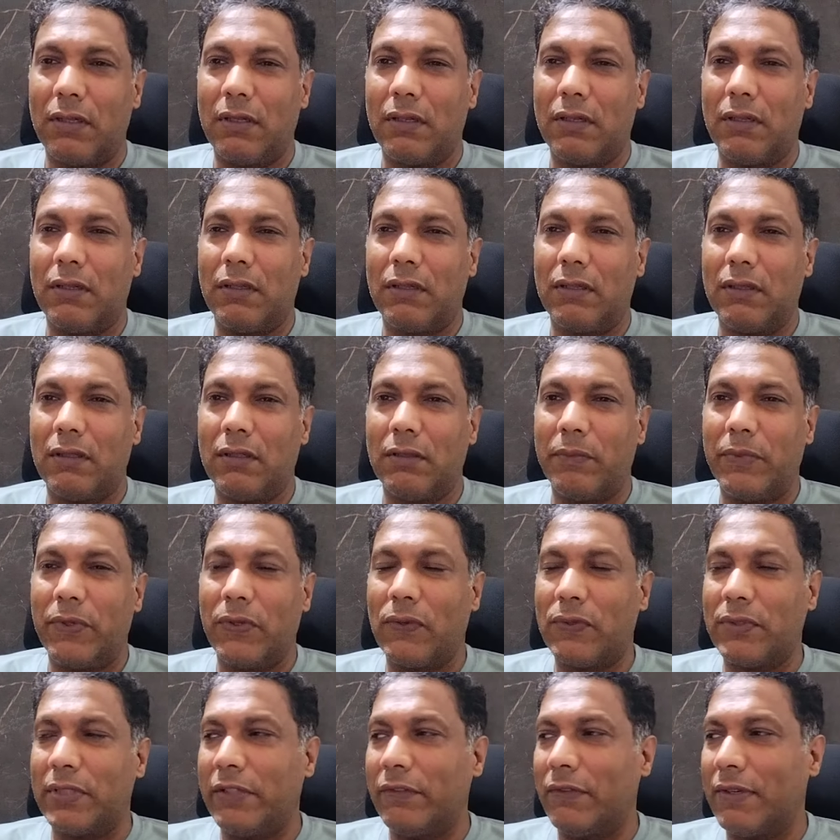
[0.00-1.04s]
uh,
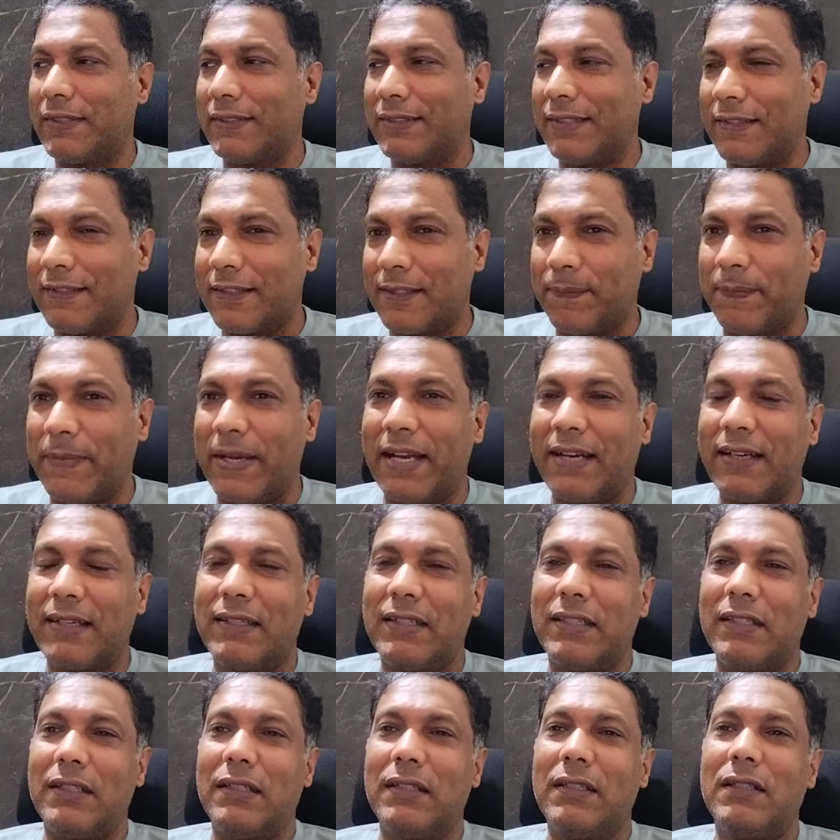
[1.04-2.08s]
because he was
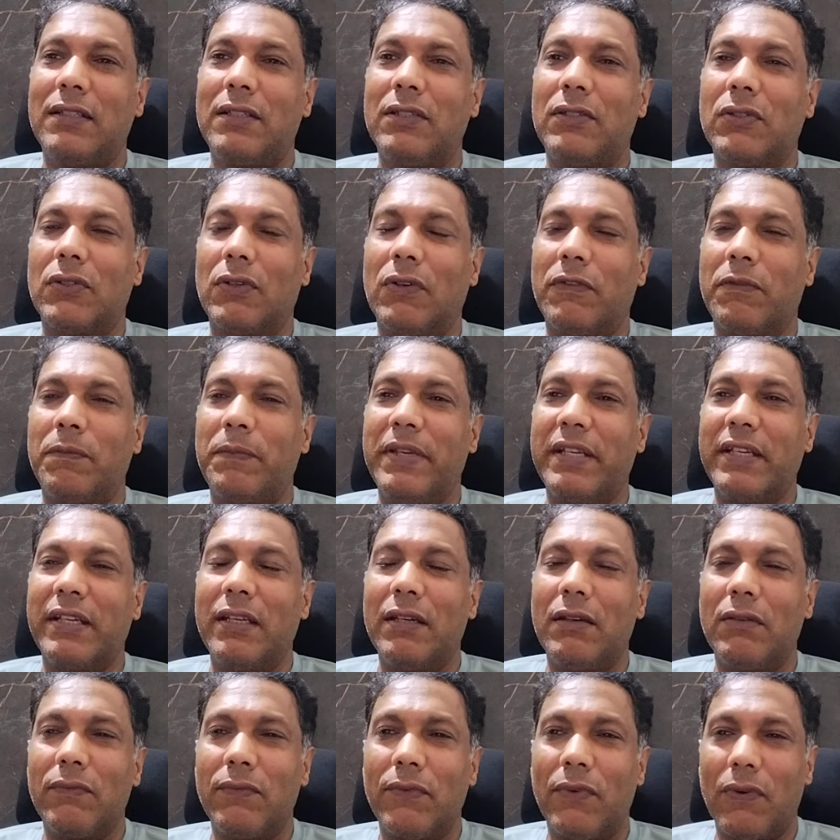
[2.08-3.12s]
suspected of
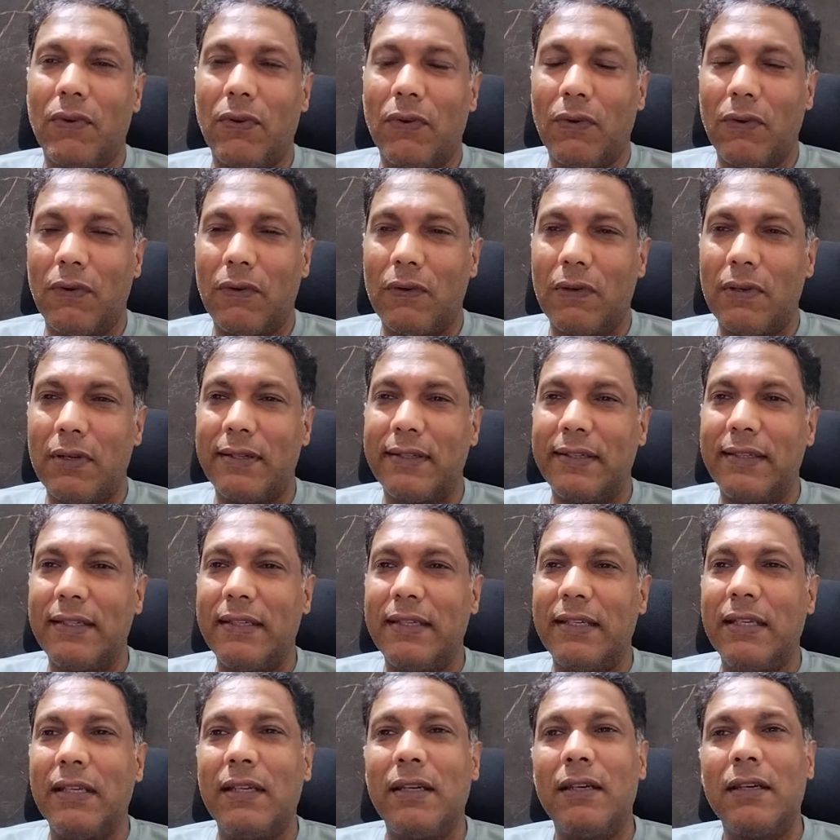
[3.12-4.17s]
being involved
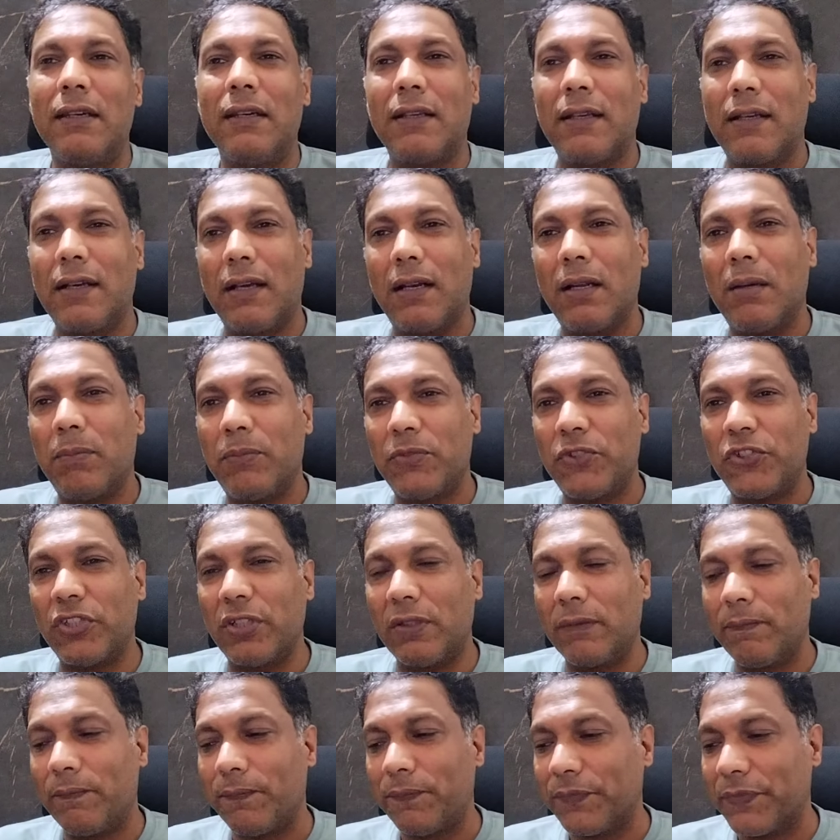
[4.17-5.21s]
in
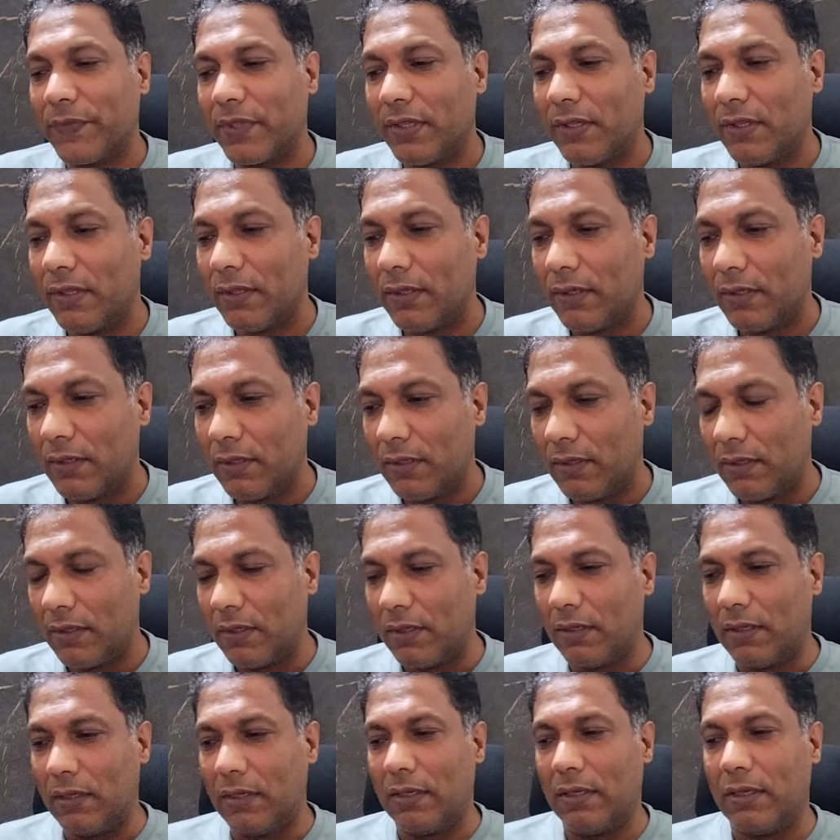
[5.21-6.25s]
corruption.
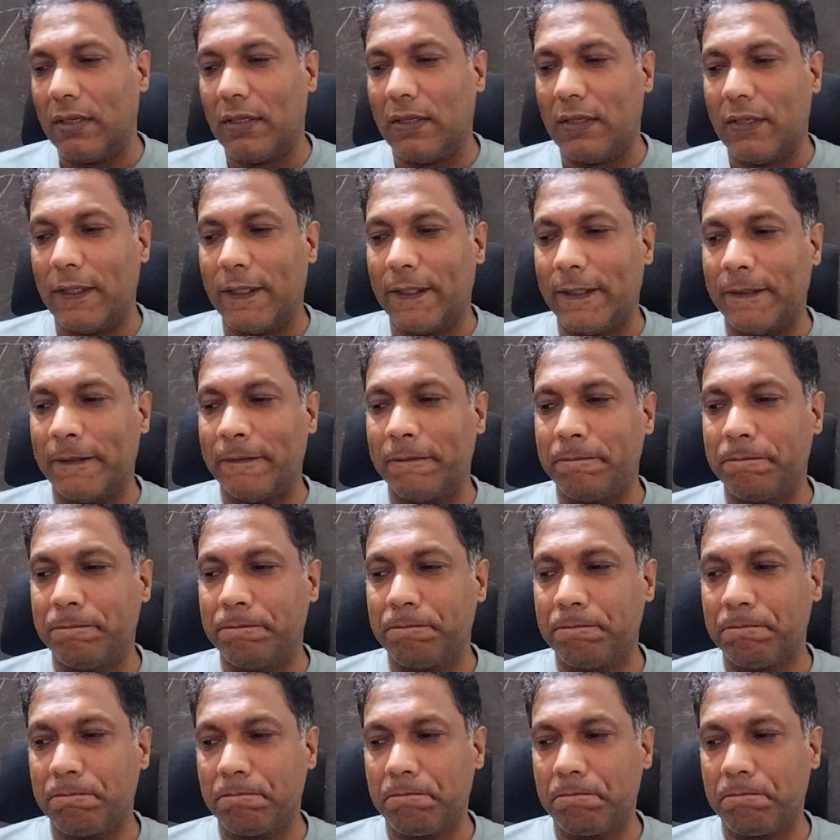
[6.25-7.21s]
Uh,